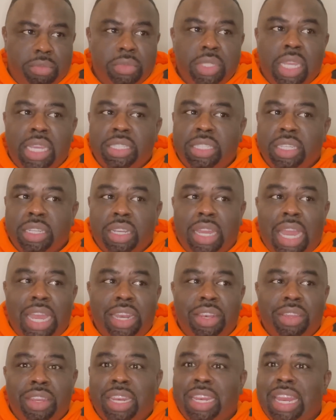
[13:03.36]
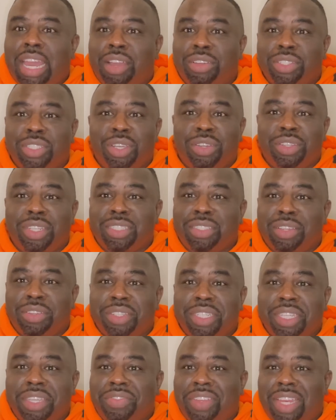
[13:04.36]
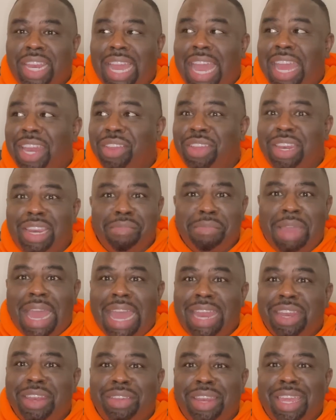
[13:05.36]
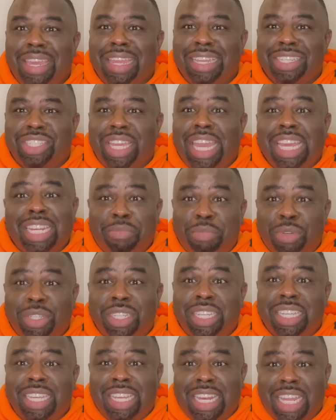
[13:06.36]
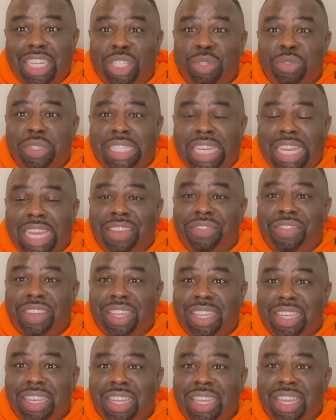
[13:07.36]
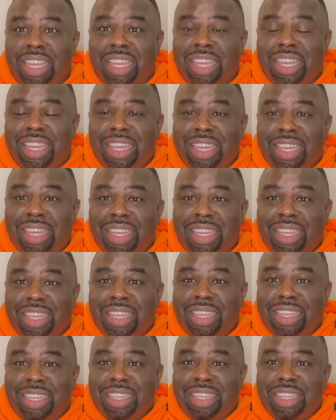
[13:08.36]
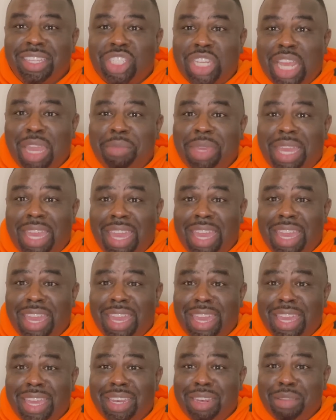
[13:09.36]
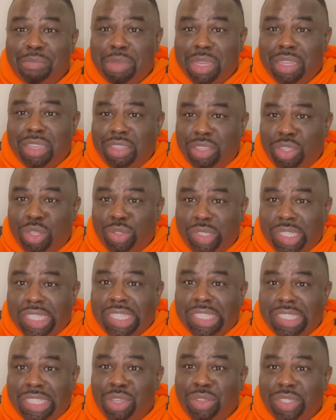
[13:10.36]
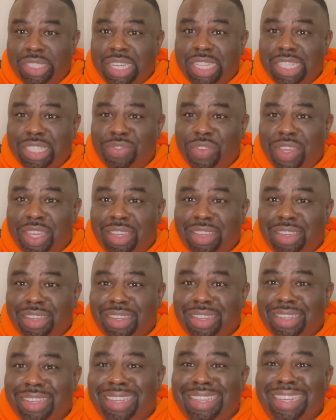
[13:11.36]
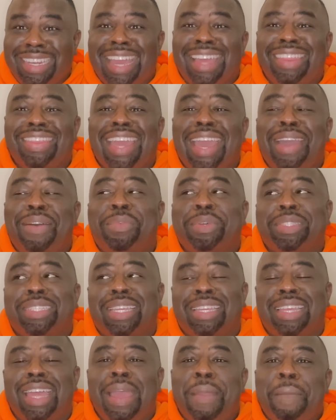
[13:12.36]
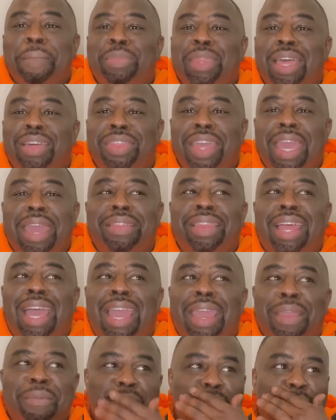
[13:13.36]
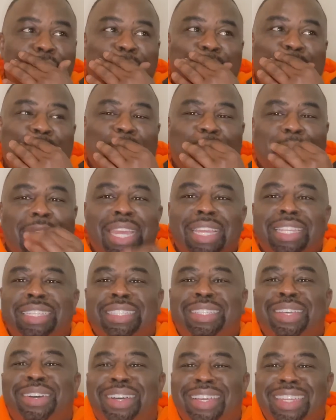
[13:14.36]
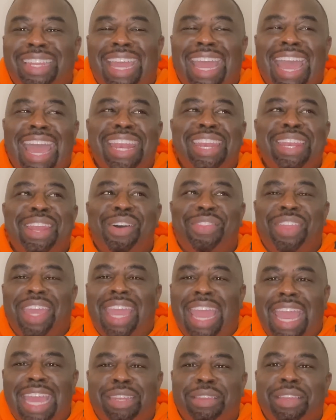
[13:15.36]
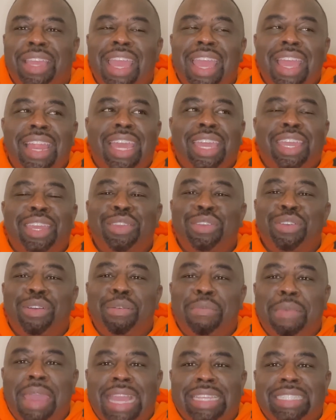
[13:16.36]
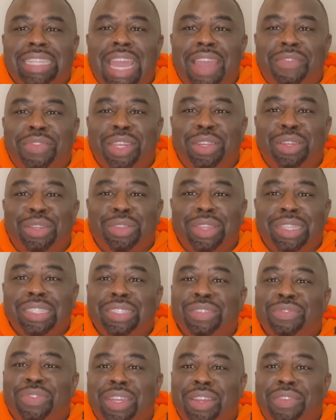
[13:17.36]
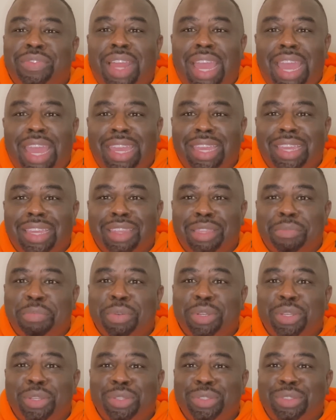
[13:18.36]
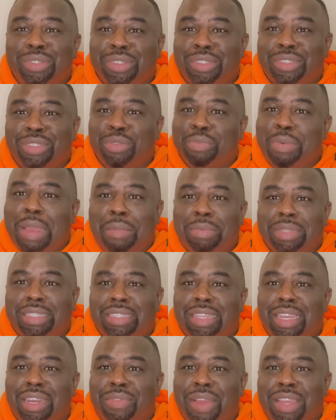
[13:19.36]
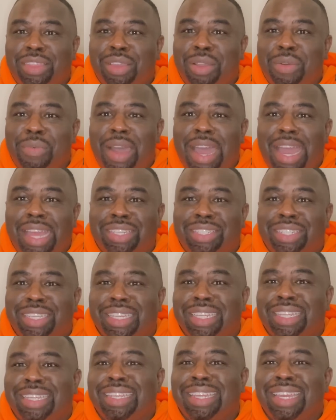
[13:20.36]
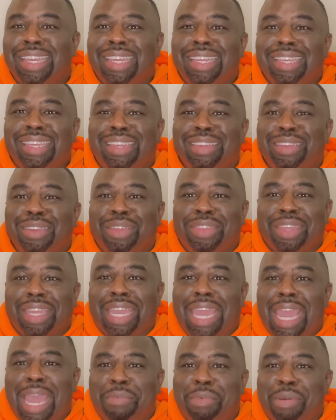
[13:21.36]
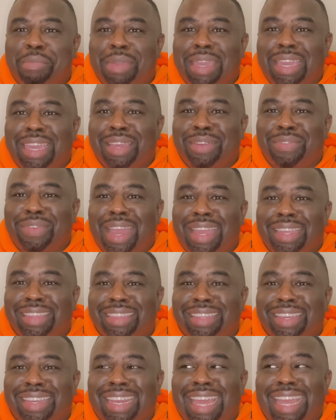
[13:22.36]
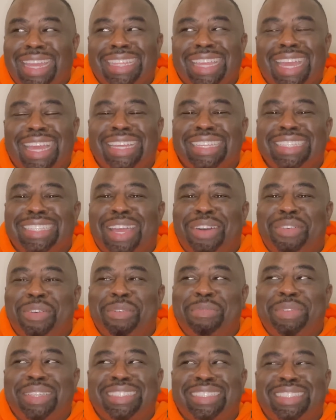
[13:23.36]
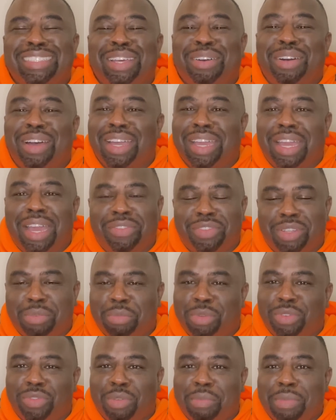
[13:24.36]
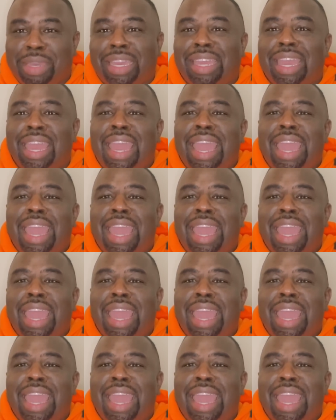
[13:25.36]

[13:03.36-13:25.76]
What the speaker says: I said, girl, I know they're not going to show this on TV. Like, I know they, and she had to pretend like she was giving Jamie head, but using his finger. I said, girl, that is so, like, I know they had to, like, can you imagine having to do this in front of, like, the producers who are probably standing right there watching, you know, the cameraman right there? Like, that would be so uncomfortable for me.